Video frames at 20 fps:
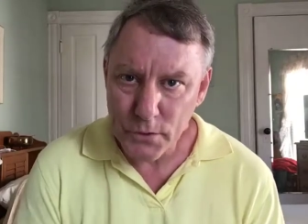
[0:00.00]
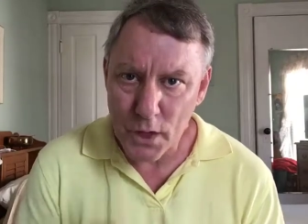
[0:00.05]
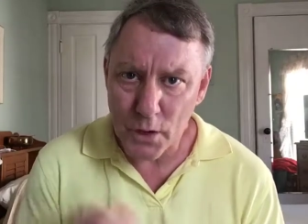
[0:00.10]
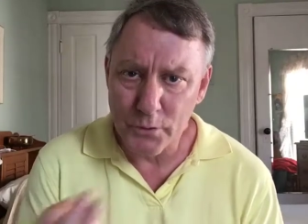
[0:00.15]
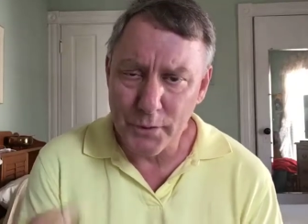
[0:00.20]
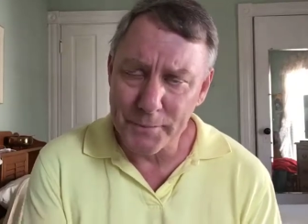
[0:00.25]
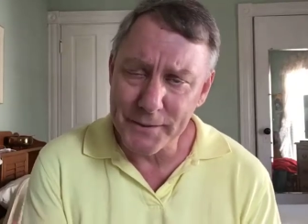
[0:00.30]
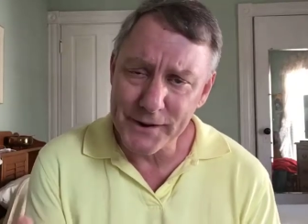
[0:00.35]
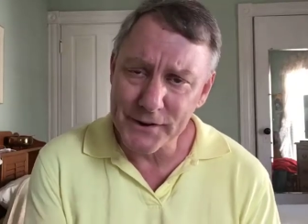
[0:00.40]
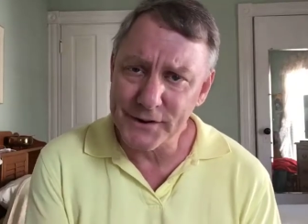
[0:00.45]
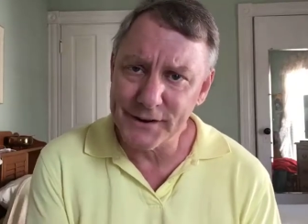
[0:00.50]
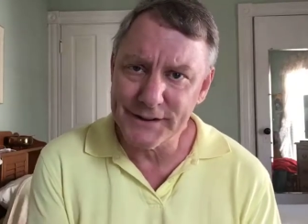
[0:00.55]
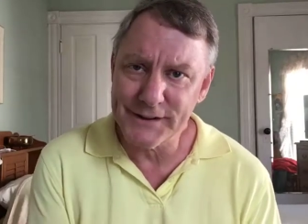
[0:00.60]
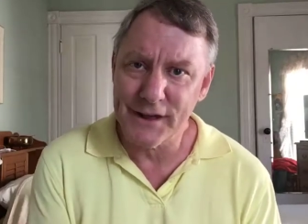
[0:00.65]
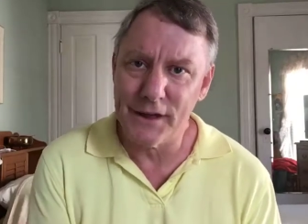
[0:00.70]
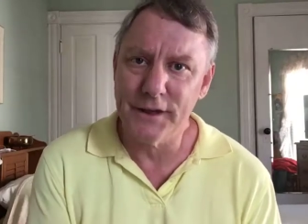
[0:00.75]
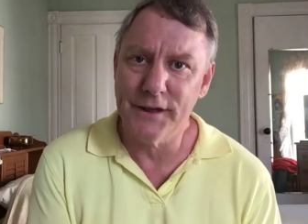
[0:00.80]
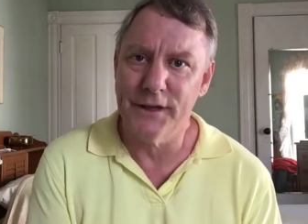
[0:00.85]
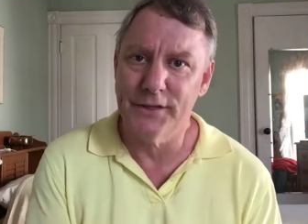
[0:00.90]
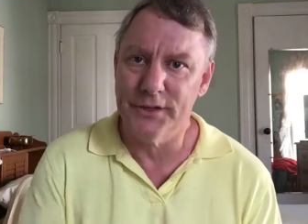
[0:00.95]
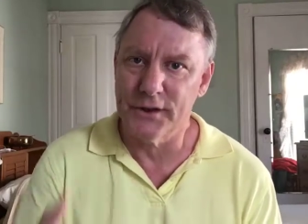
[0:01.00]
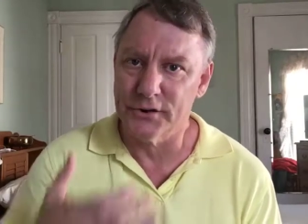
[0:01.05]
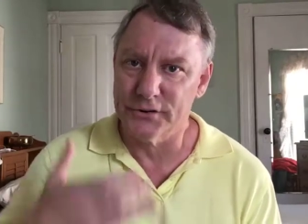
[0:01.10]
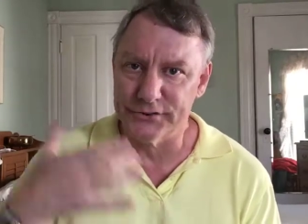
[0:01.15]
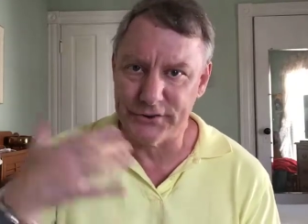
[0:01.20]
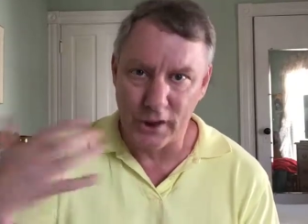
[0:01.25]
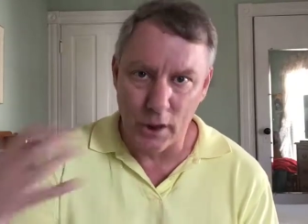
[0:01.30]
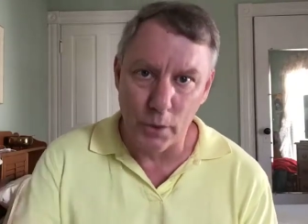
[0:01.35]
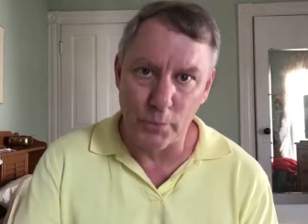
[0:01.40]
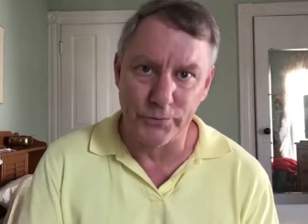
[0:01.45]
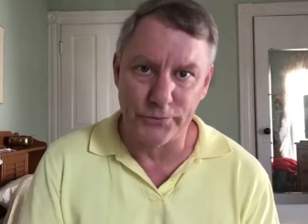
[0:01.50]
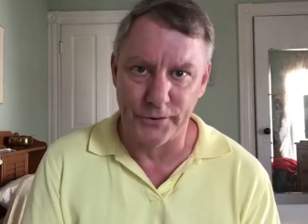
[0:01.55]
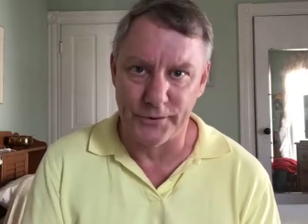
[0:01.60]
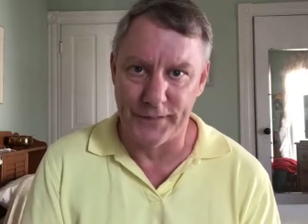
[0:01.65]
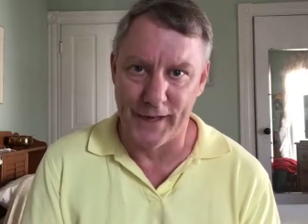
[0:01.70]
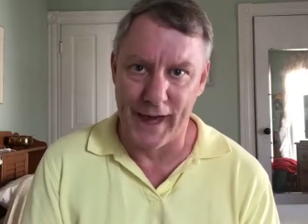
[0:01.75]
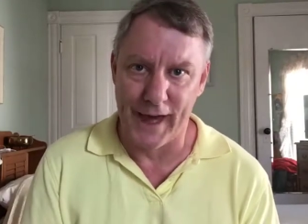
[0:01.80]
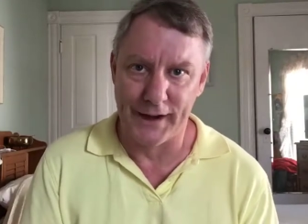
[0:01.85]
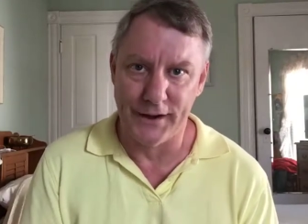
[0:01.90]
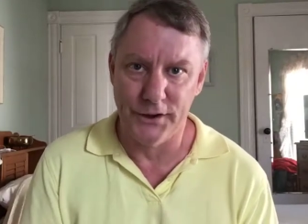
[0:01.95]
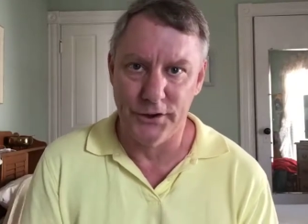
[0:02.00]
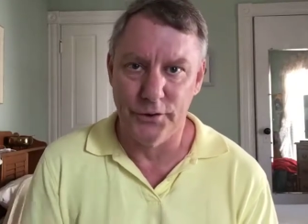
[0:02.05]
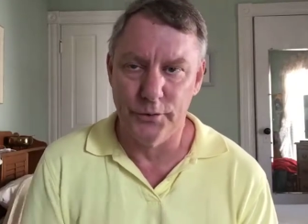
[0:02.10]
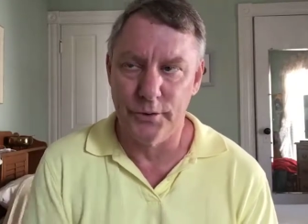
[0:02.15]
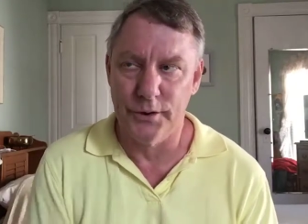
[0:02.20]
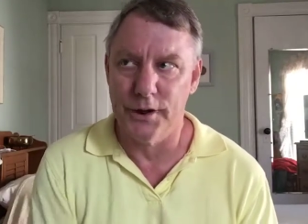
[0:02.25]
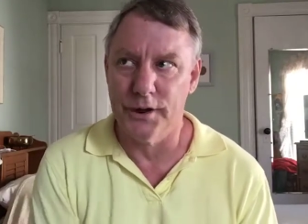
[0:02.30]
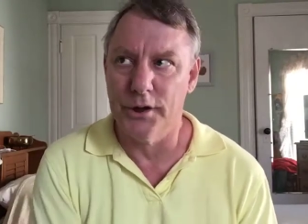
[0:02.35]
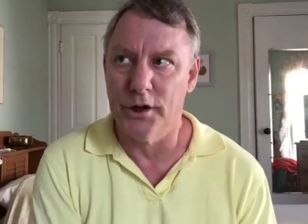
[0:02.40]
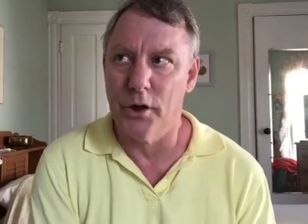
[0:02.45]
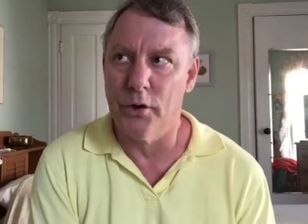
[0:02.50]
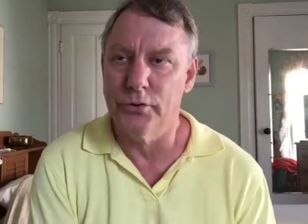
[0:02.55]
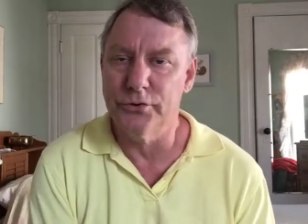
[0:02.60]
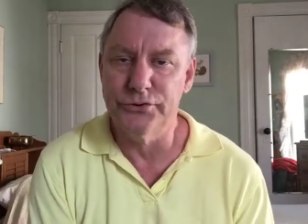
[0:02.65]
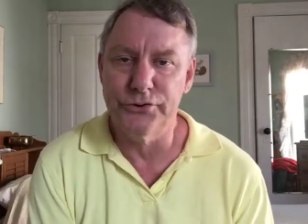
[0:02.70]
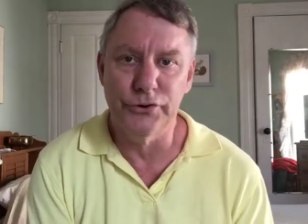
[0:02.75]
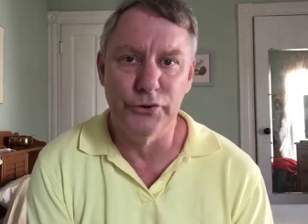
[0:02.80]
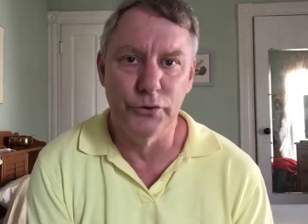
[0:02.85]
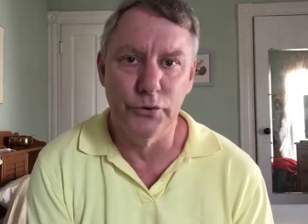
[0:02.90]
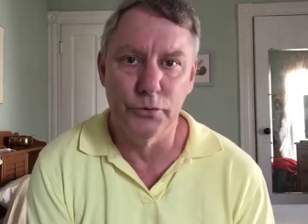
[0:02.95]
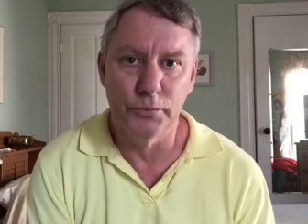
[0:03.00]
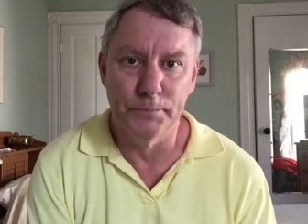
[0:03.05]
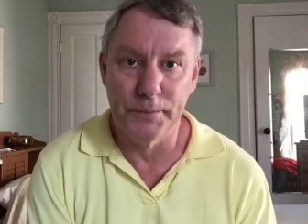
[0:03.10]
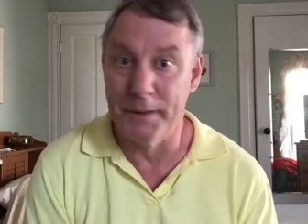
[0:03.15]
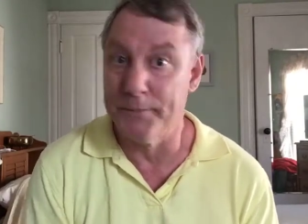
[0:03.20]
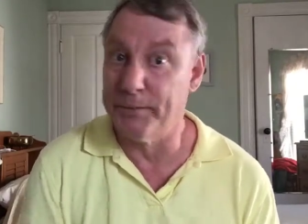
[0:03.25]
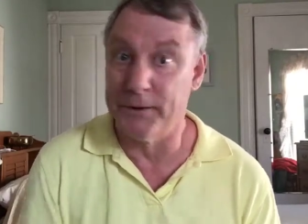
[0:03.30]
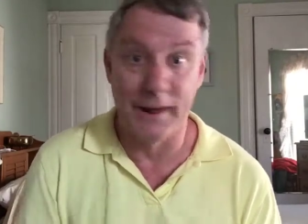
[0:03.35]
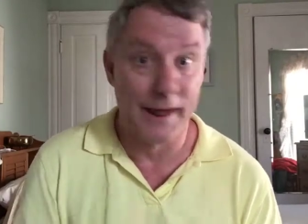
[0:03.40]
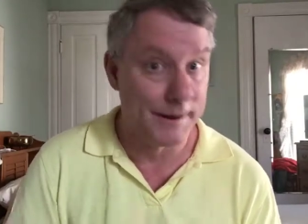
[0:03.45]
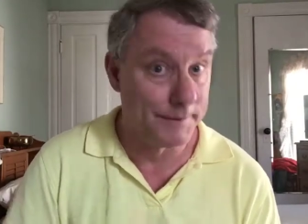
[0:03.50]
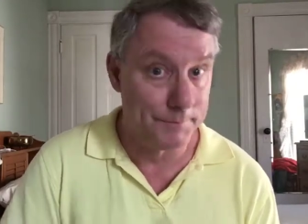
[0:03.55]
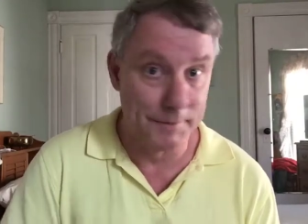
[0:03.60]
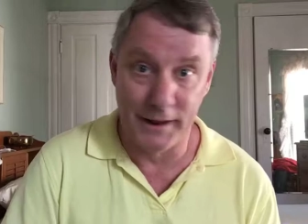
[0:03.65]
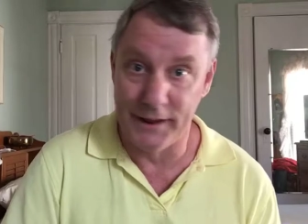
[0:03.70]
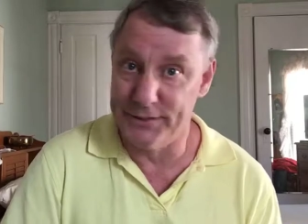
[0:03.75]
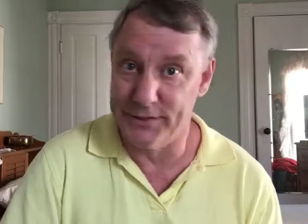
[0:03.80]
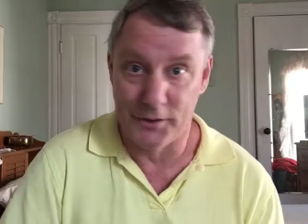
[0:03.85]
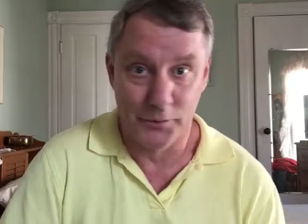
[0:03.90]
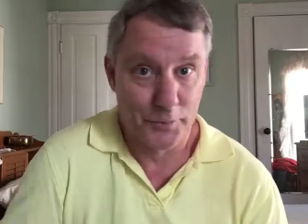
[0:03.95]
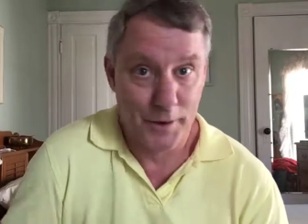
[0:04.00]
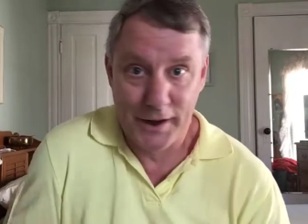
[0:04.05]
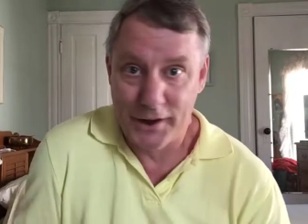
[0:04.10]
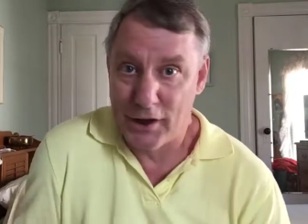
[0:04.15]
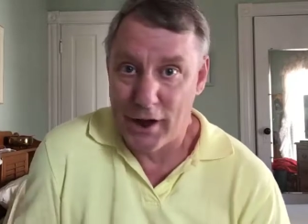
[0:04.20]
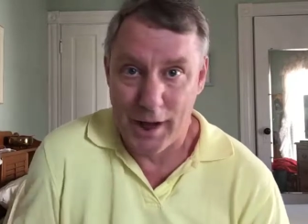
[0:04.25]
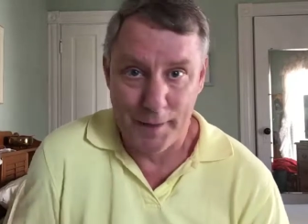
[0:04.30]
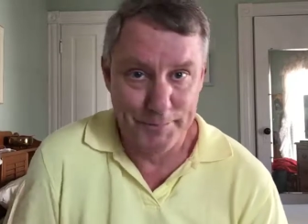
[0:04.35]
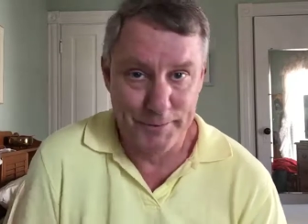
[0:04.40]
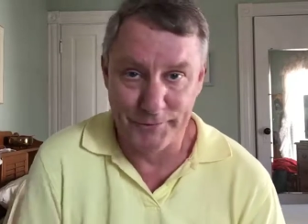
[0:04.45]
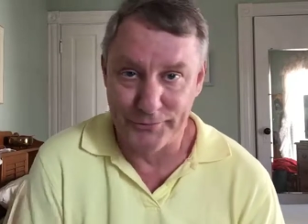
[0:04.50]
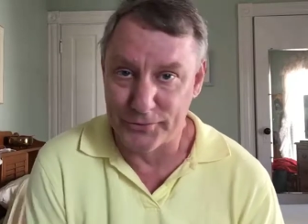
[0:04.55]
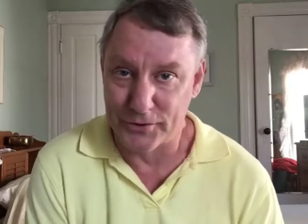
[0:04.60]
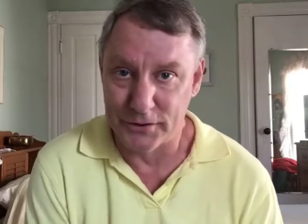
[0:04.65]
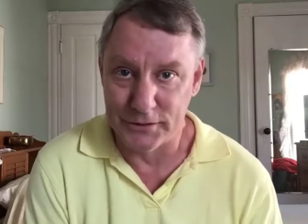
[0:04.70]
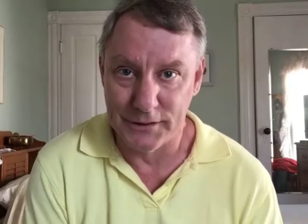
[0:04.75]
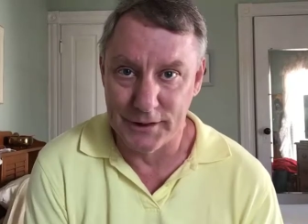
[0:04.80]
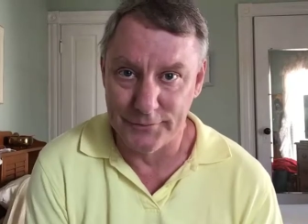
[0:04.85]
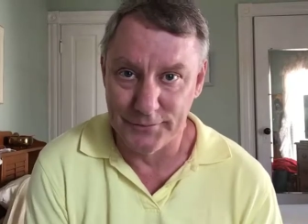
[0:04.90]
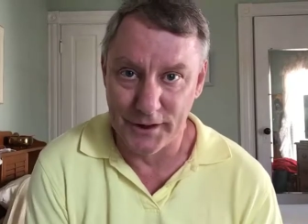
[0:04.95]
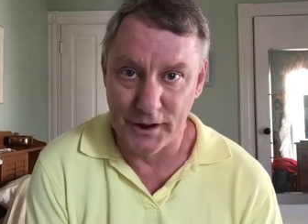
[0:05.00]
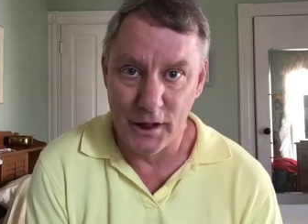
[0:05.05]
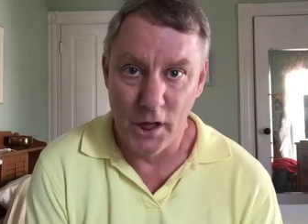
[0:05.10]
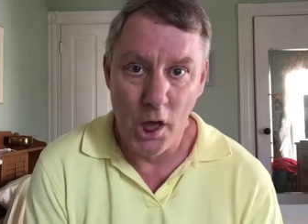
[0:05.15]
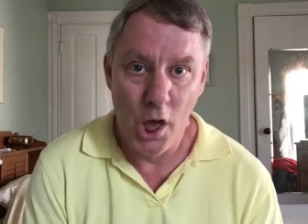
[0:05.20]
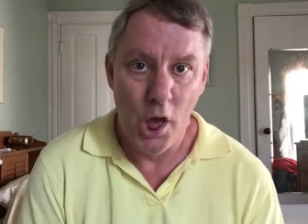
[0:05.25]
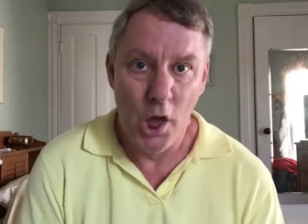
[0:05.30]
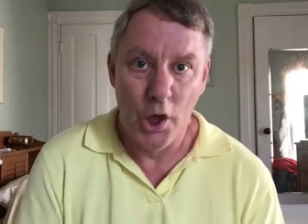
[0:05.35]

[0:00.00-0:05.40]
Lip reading: Well, I'm here to tell you there's help for that. You can go to people like me that write copy for a living.